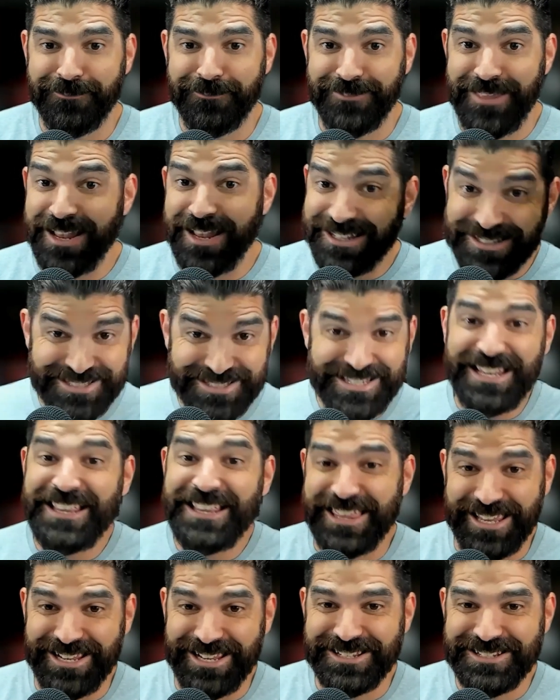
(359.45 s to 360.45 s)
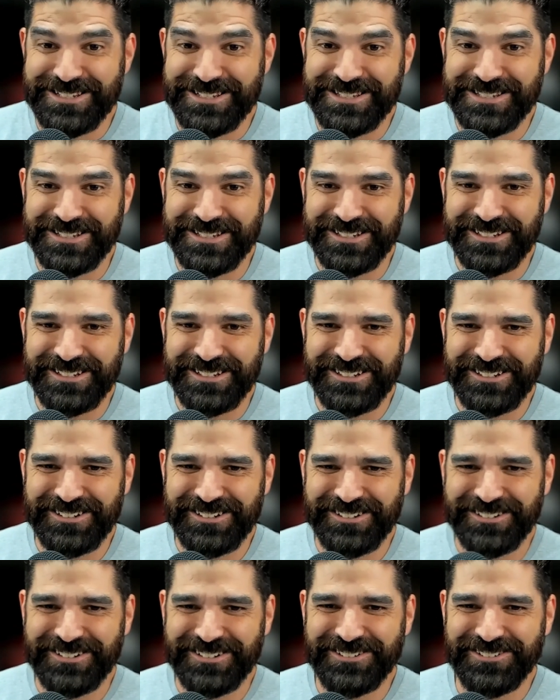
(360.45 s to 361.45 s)
They can see things,
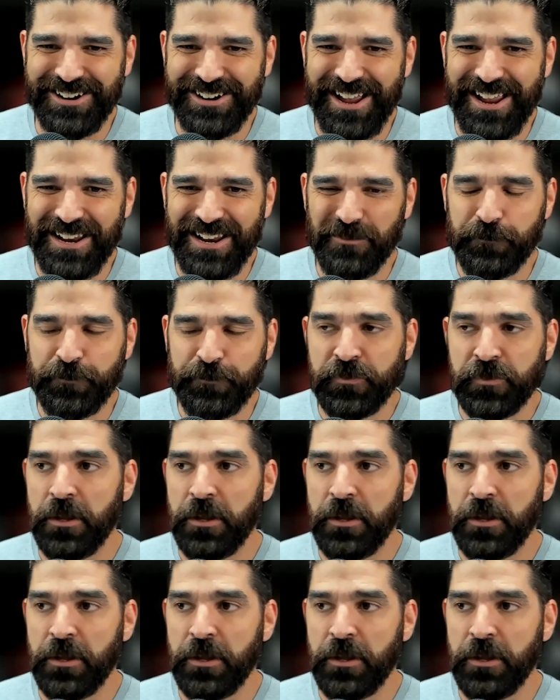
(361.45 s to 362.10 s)
right?